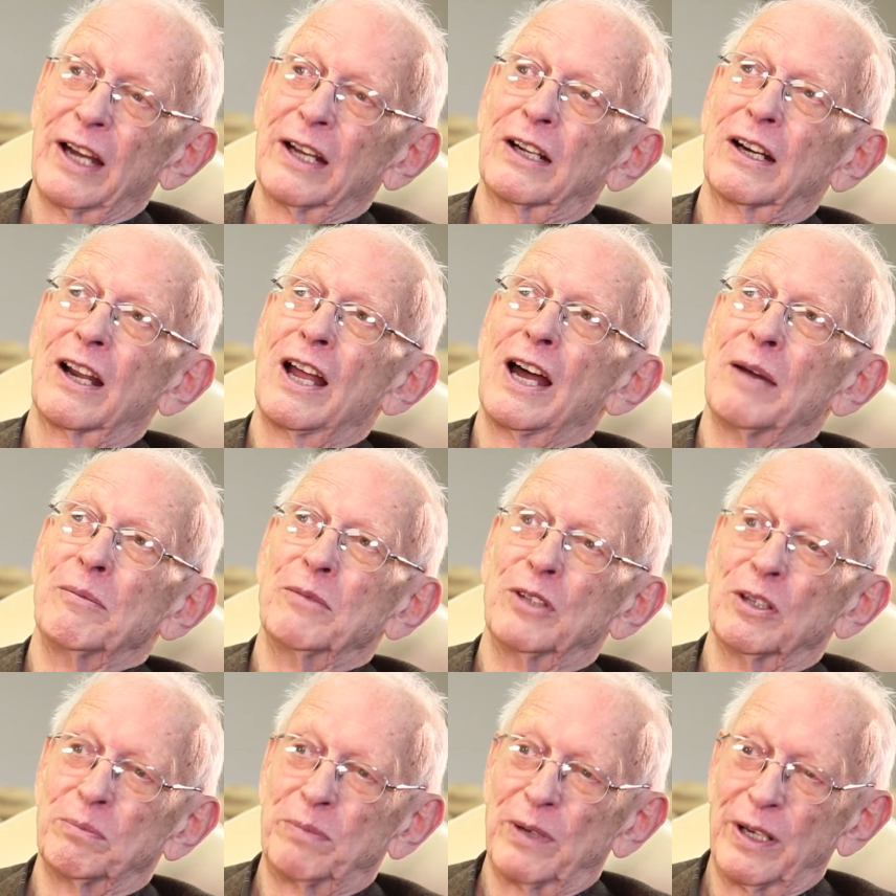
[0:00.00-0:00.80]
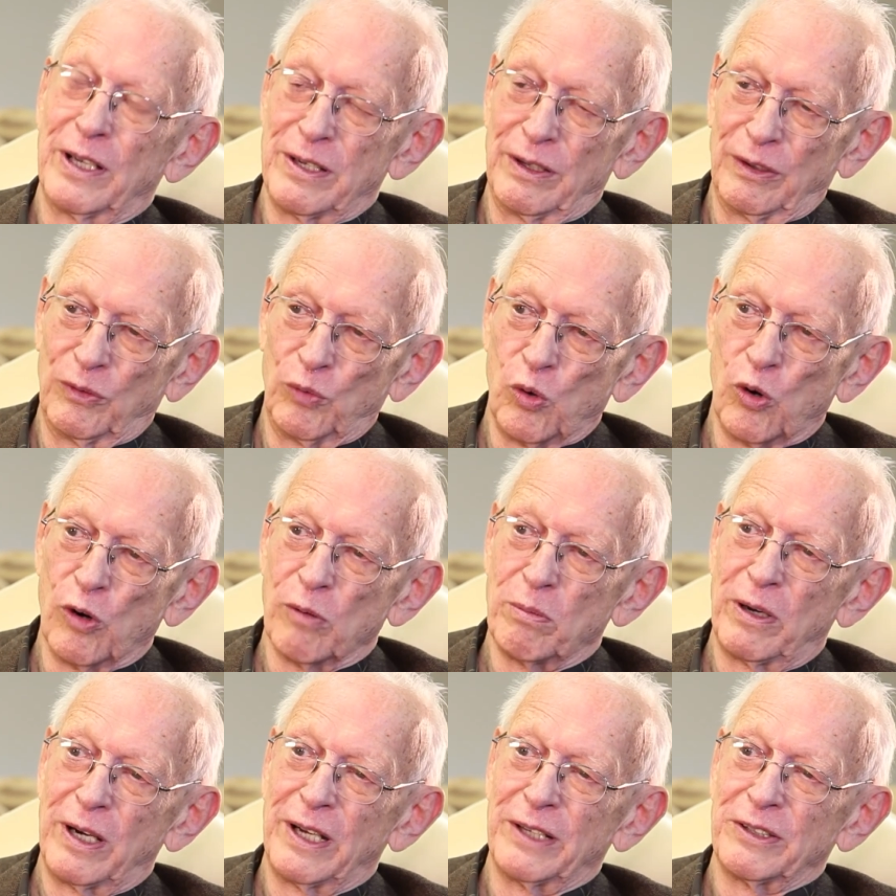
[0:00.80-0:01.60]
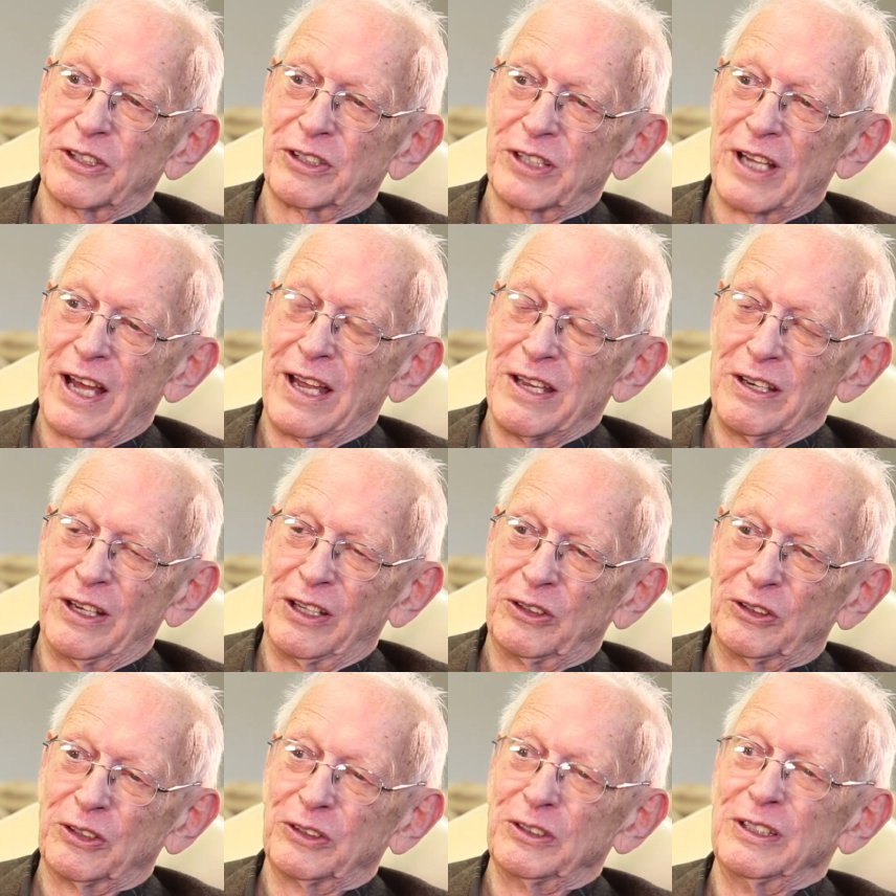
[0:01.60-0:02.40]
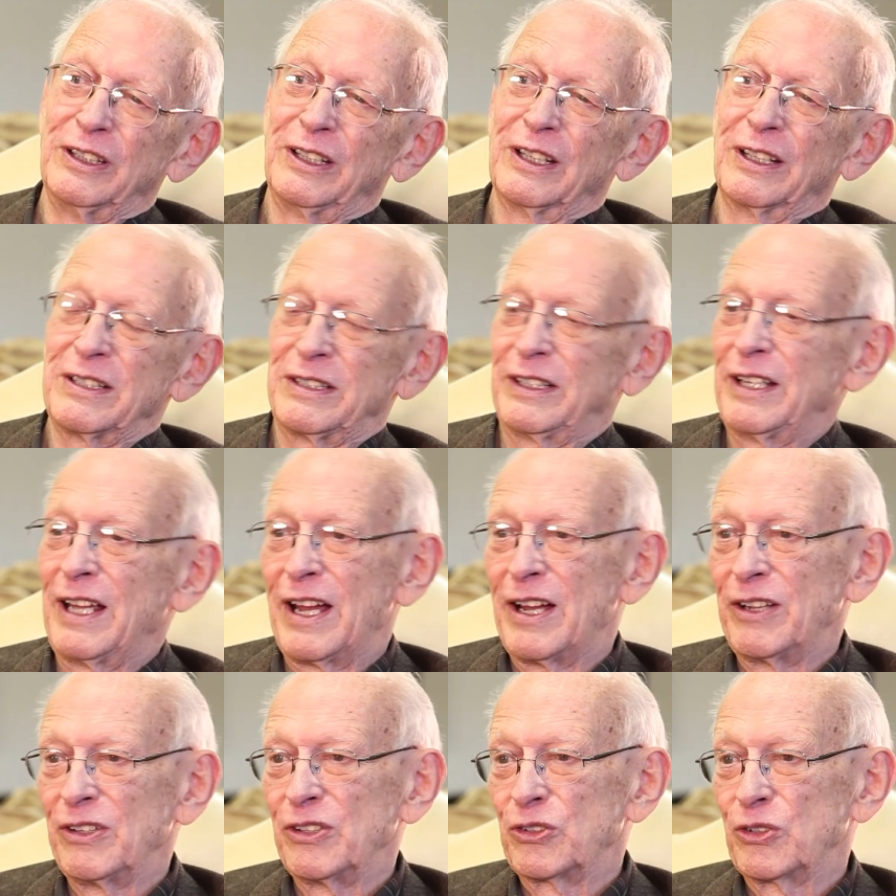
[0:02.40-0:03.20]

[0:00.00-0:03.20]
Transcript: climbed up on a war bond sign and he couldn't get down,